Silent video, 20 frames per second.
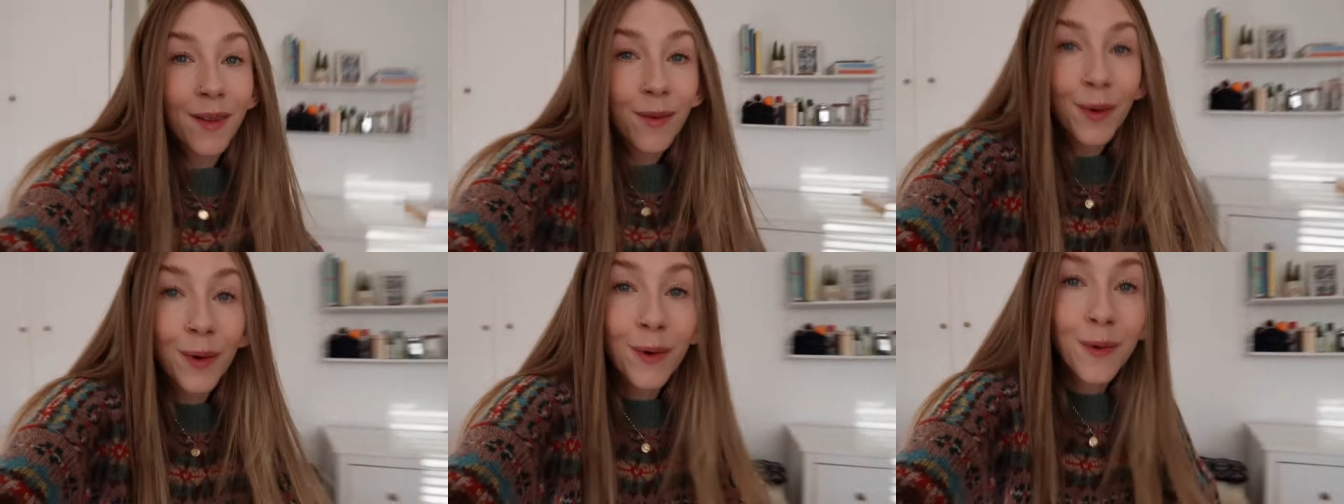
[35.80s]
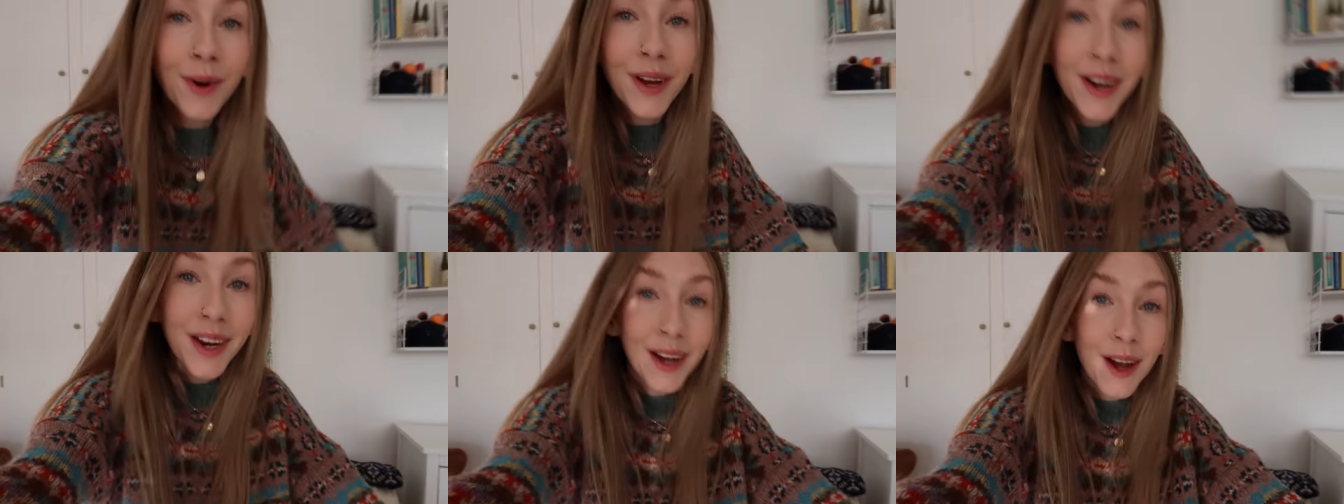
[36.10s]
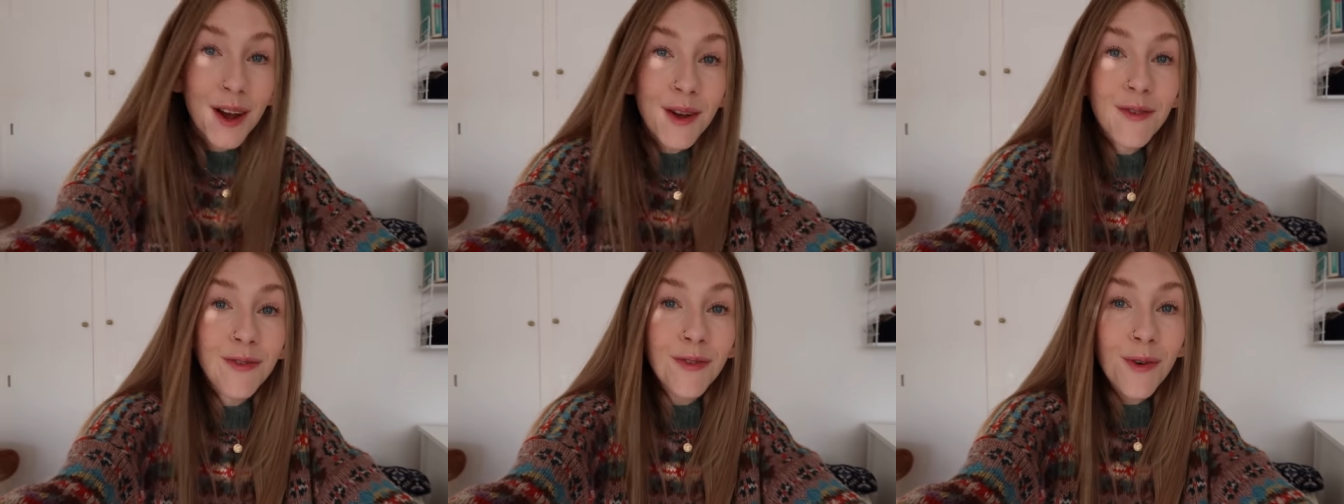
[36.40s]
and then we're all going
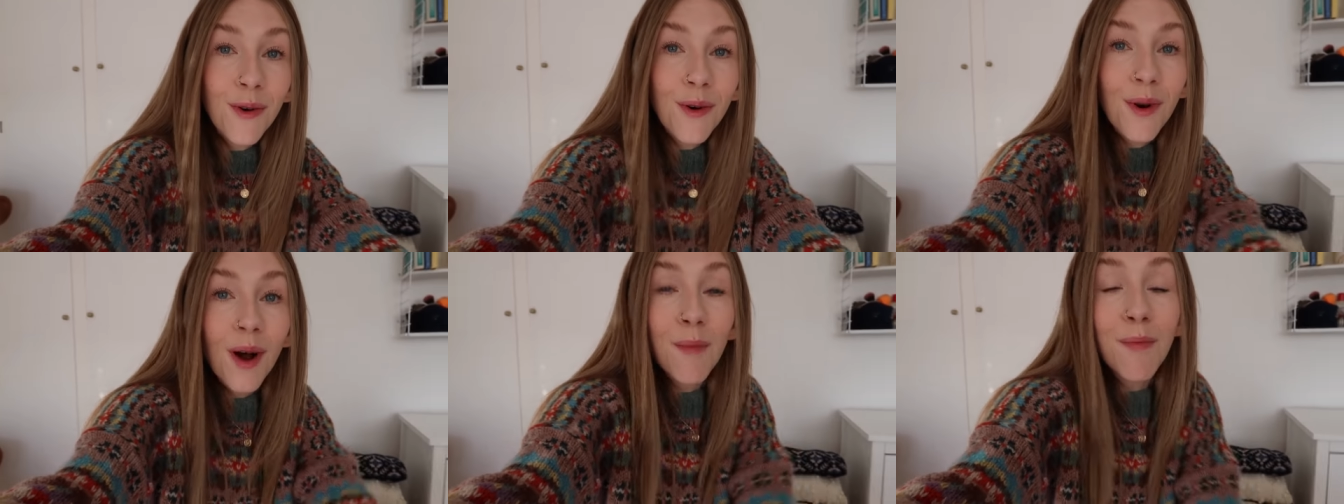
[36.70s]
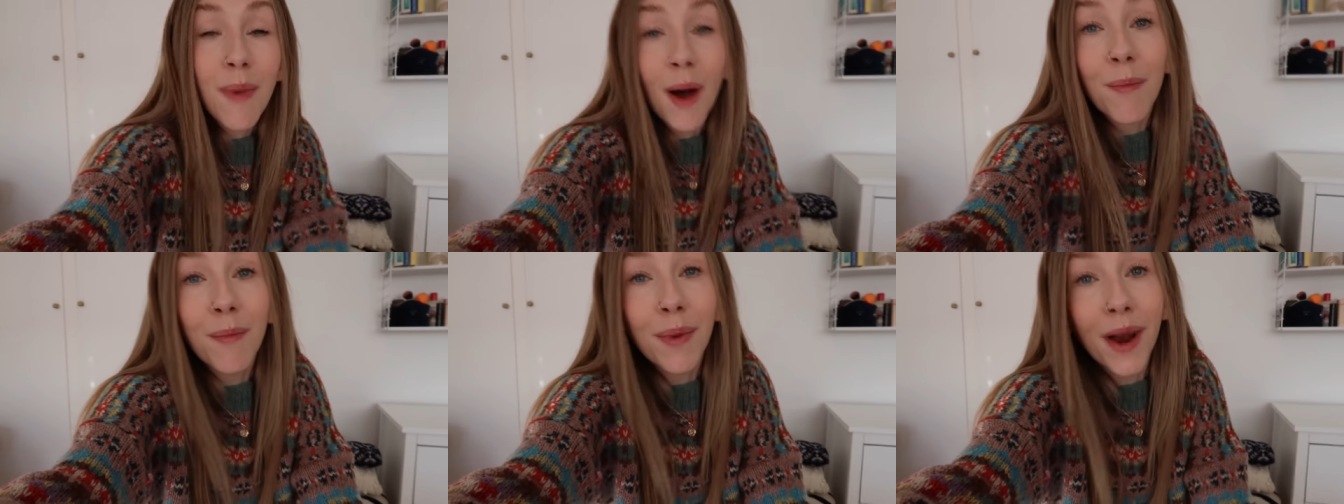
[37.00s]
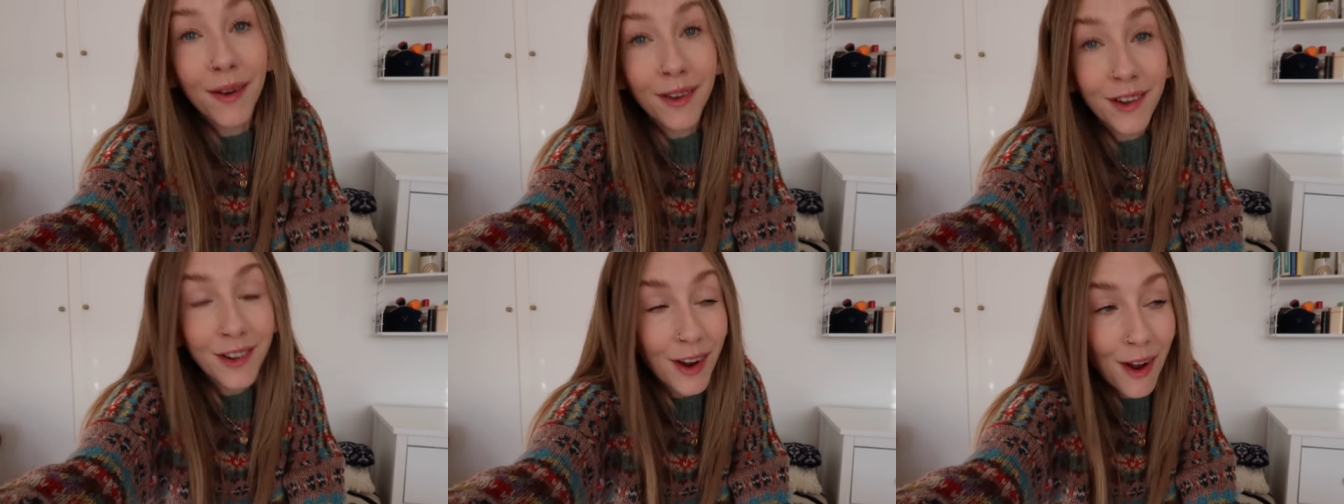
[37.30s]
to go for a pub
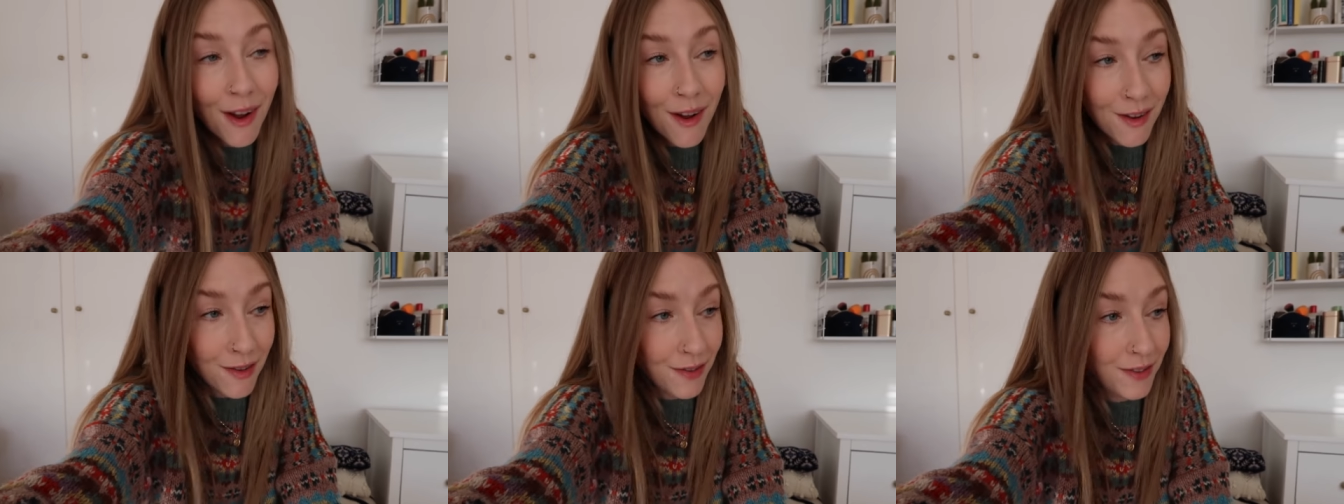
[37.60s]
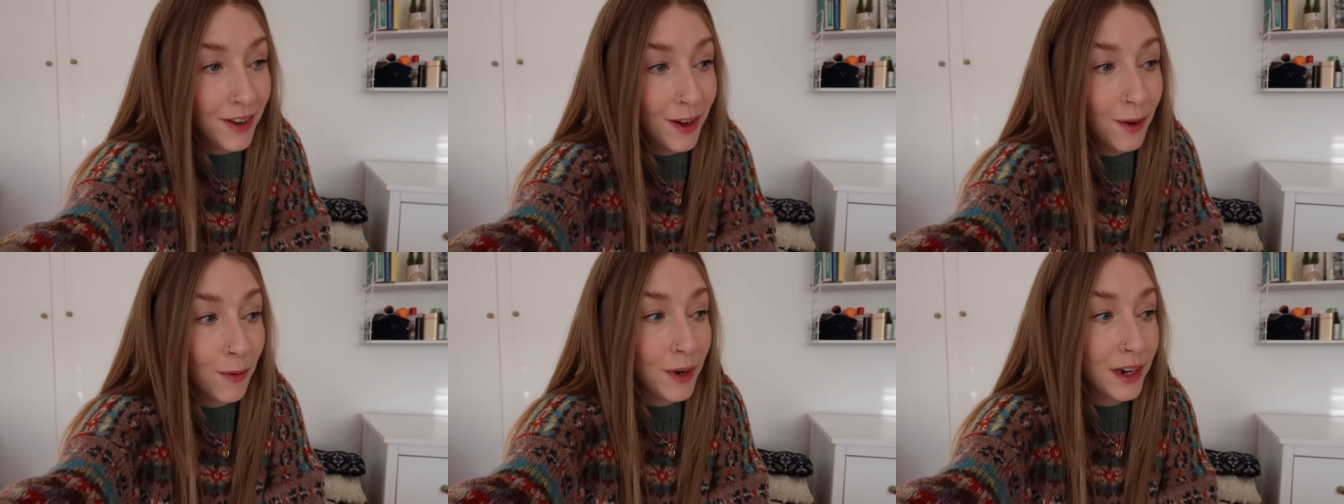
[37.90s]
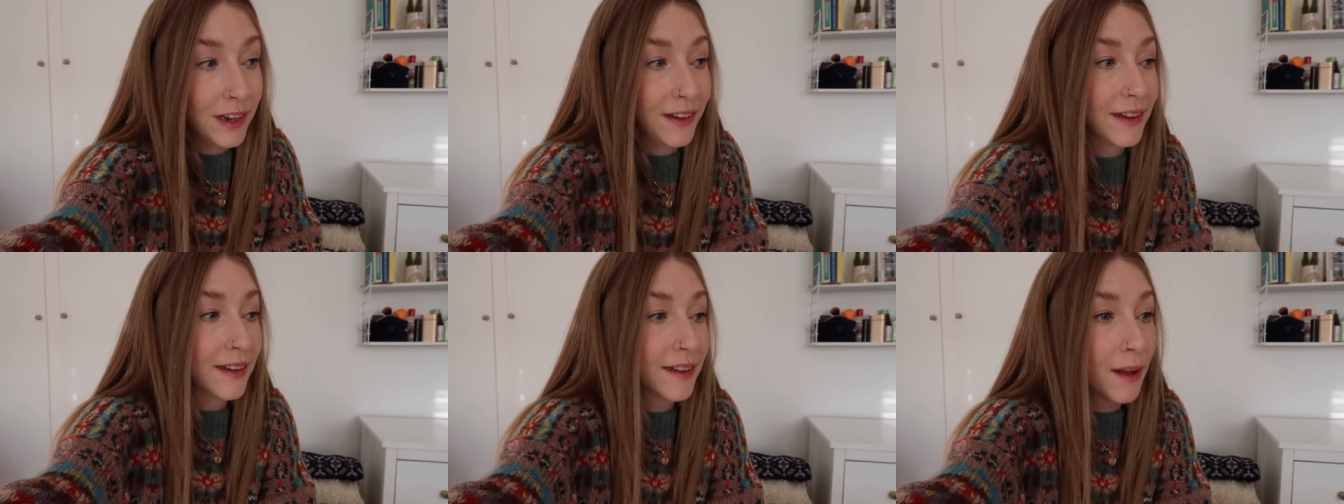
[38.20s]
lunch after
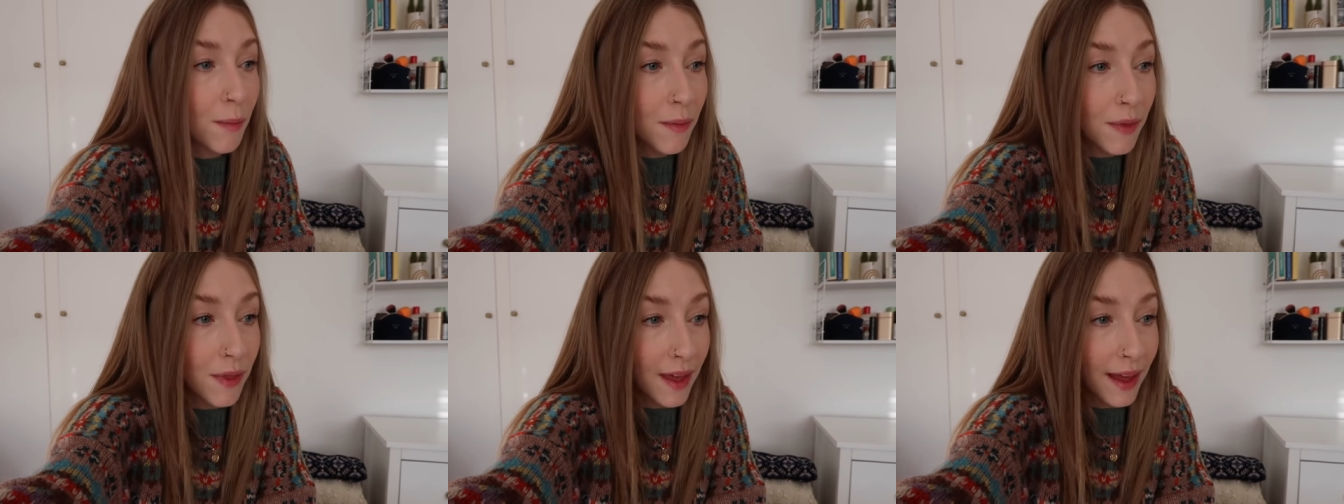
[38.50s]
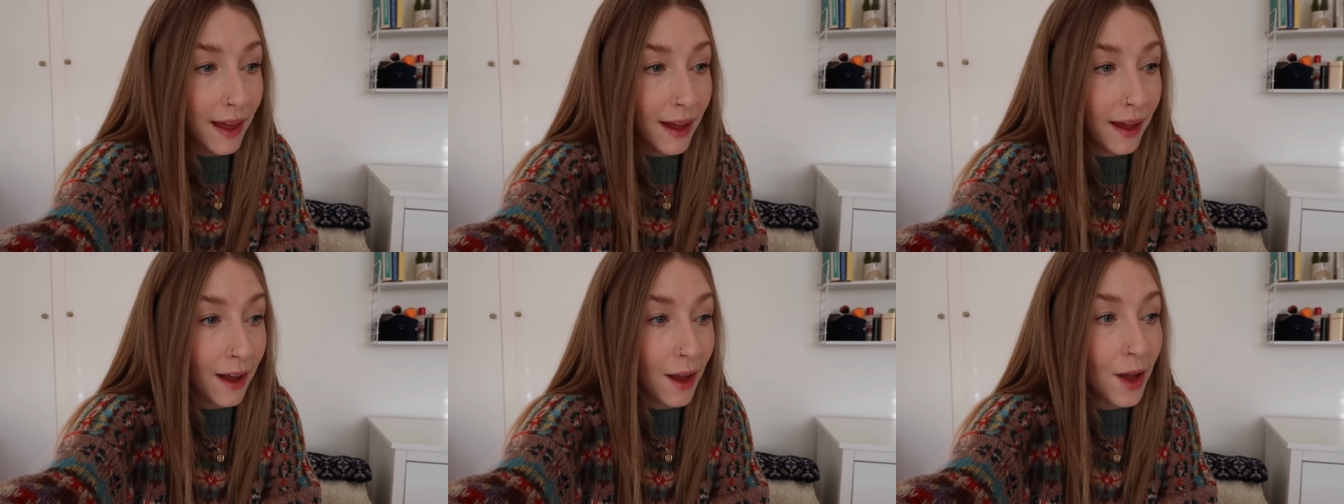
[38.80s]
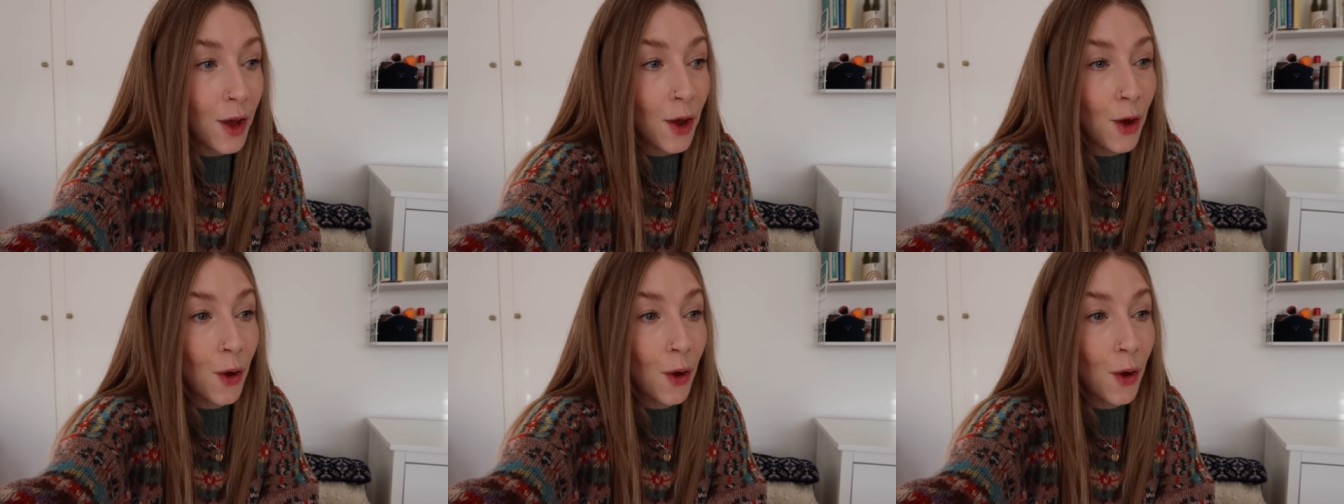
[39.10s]
which is something